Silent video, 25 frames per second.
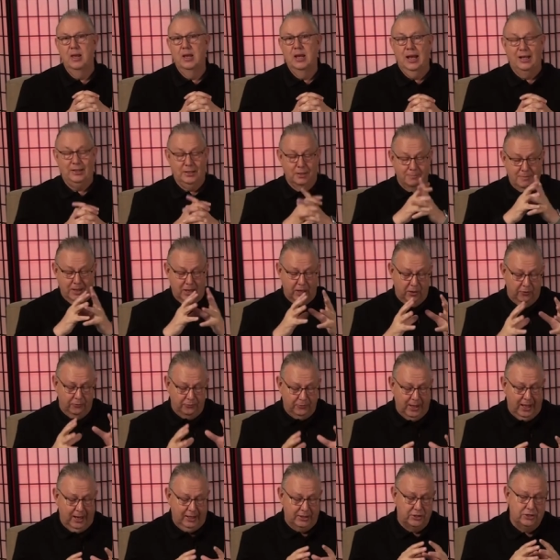As a matter of
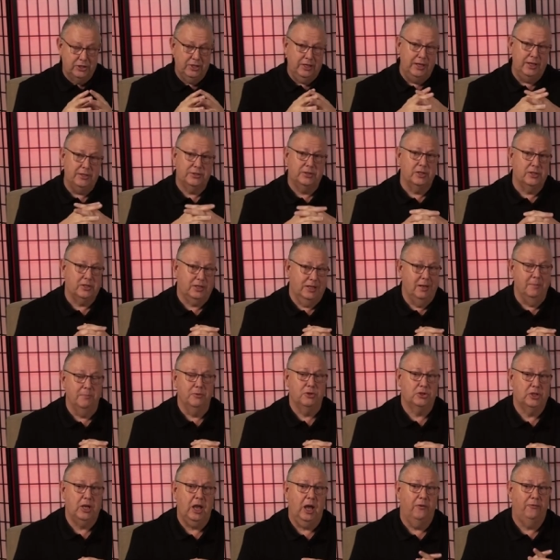fact, Jesus
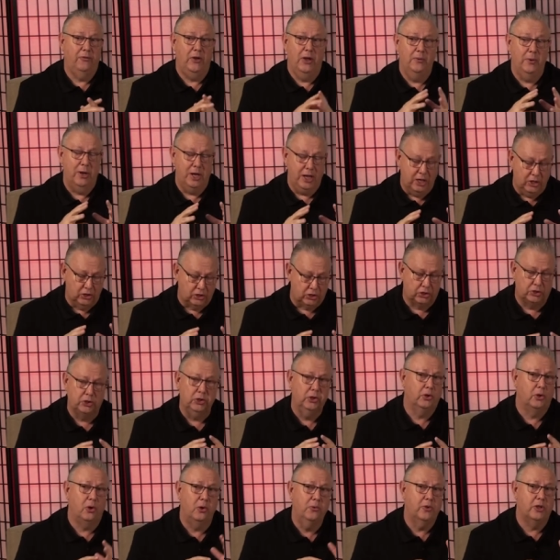himself, when he
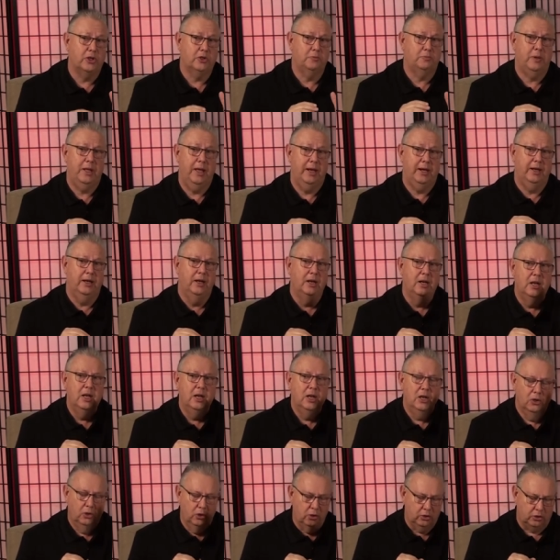stood on this planet,
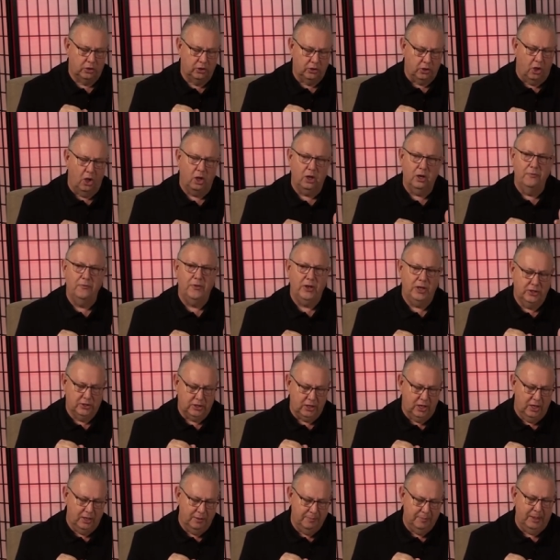looked at all of these
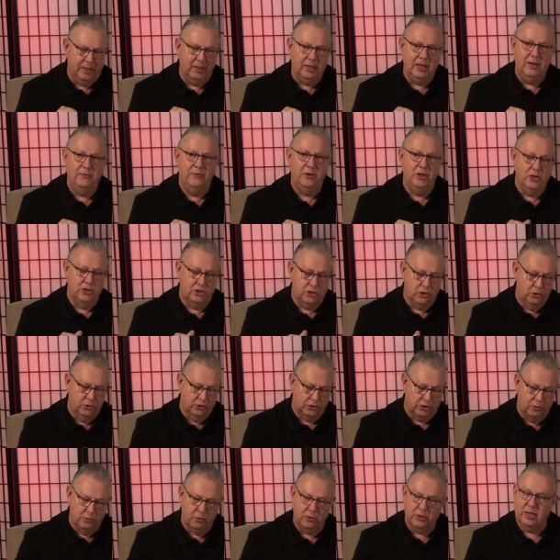unbelieving
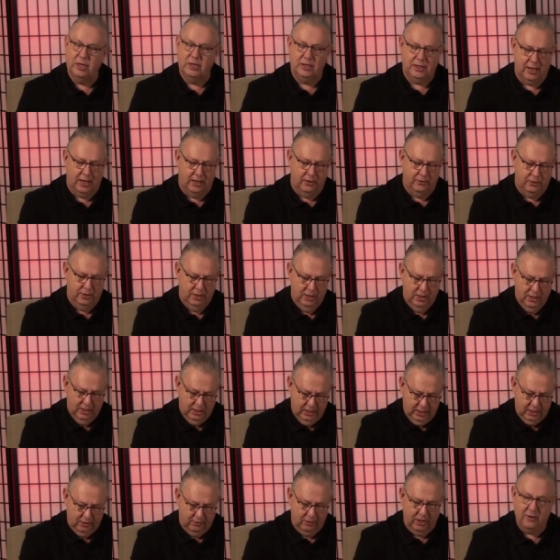Jews, and we'll get down
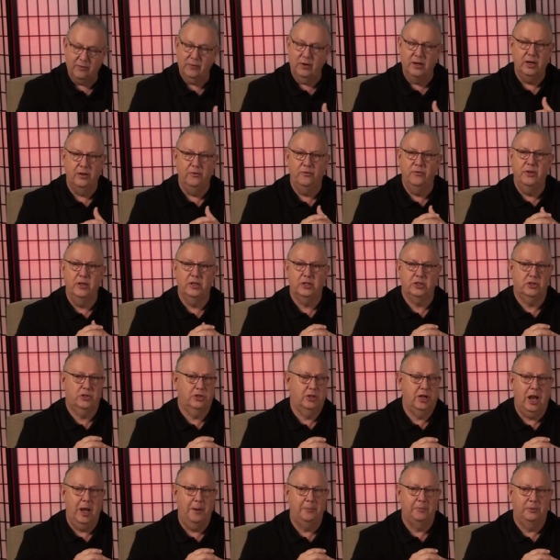here even in this
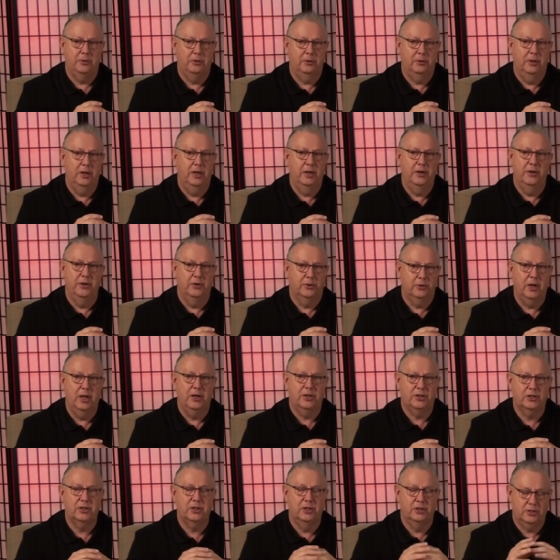chapter and
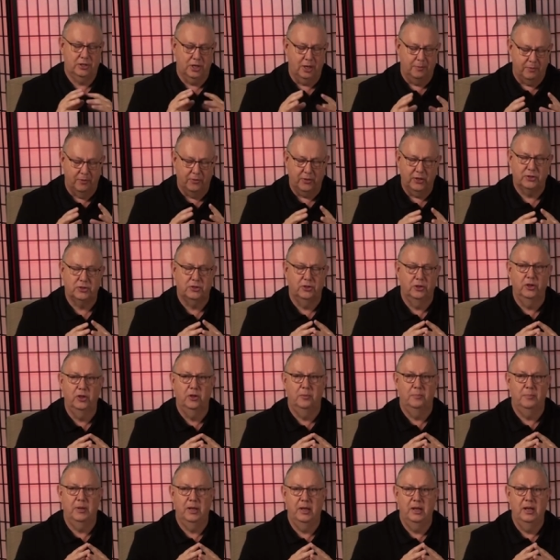address some of this a
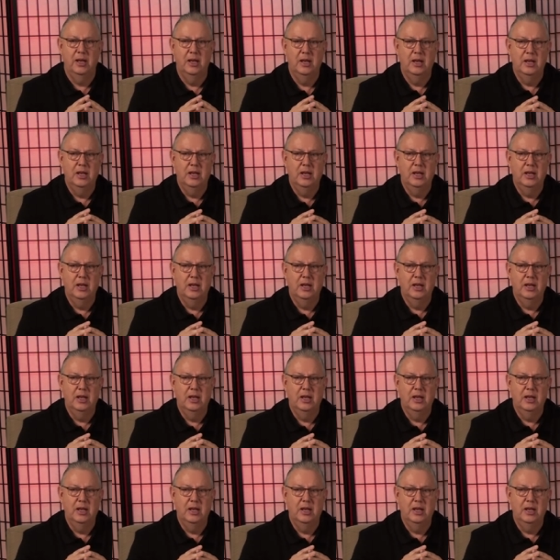little bit.